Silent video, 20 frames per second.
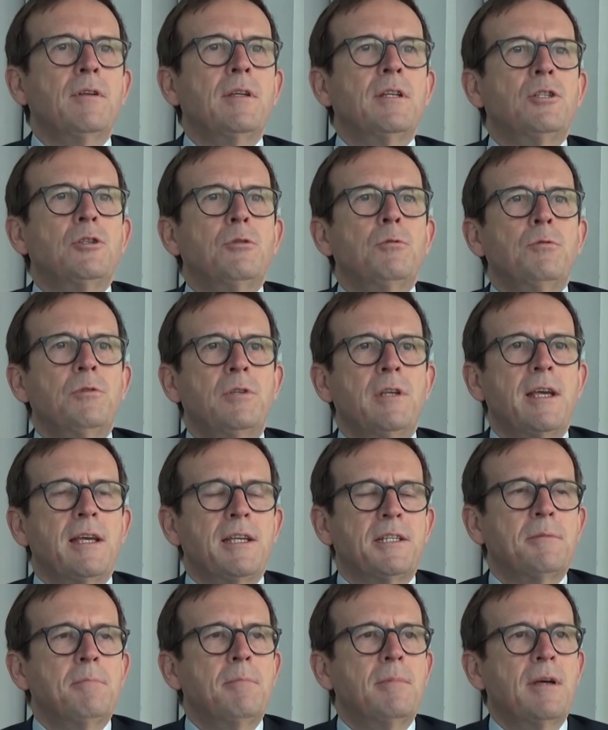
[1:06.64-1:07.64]

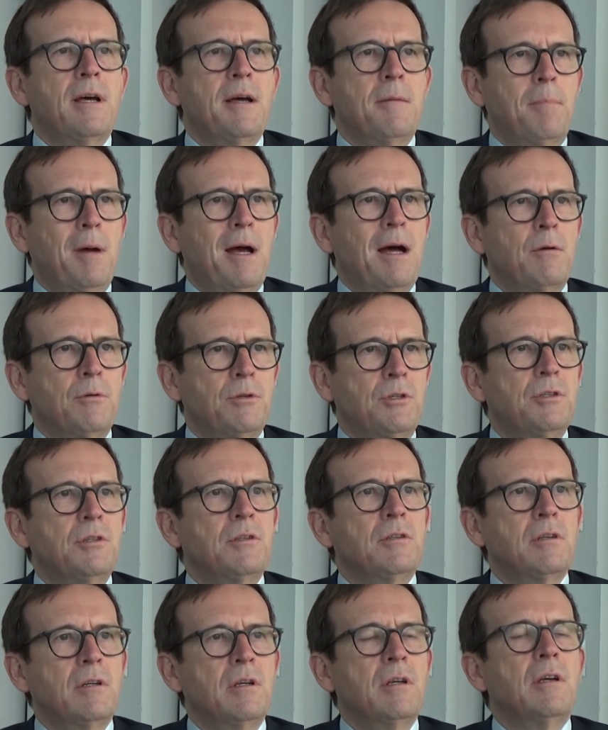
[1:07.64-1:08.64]
enthusiasm
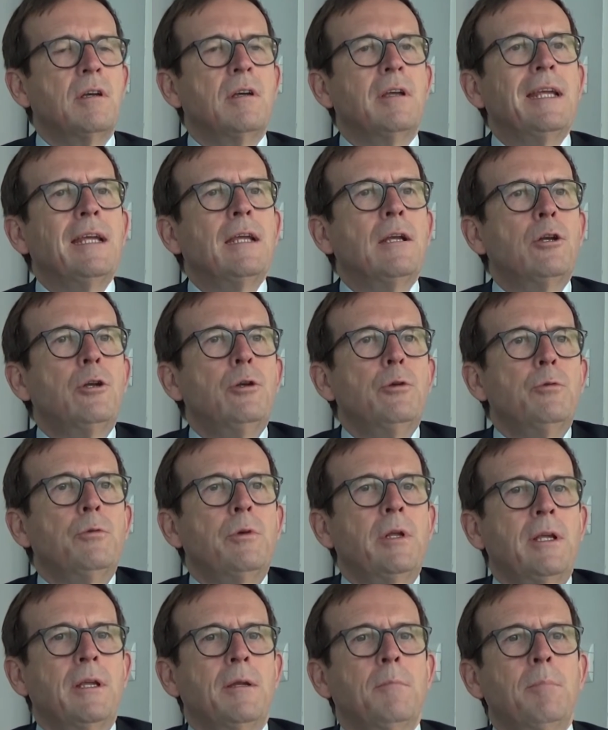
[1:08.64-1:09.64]
about
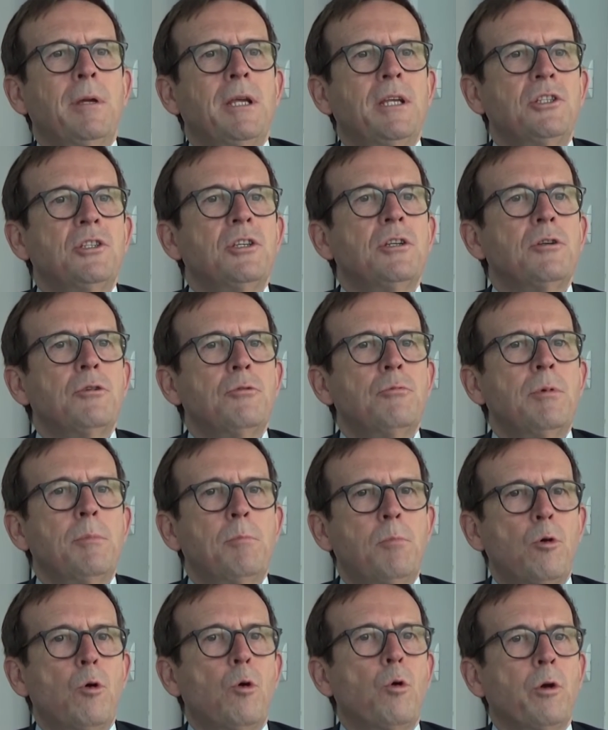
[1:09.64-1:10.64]
including patient
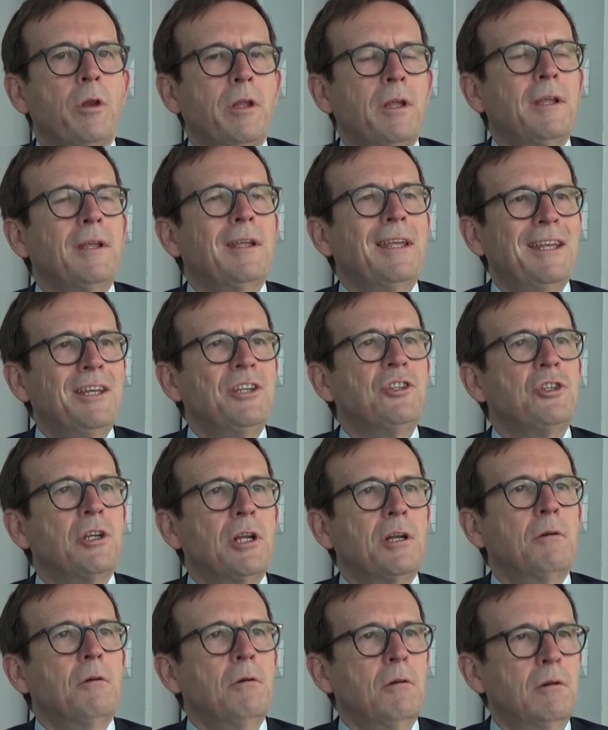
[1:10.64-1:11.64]
reporting in
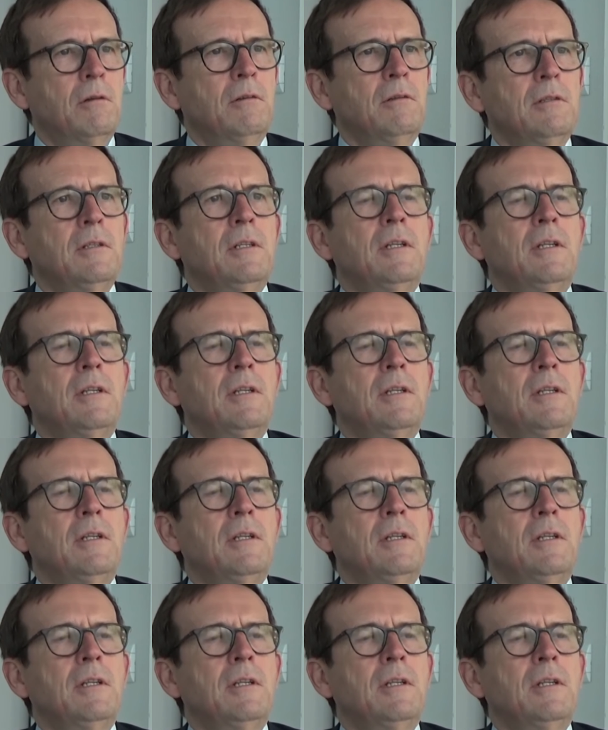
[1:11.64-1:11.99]
general.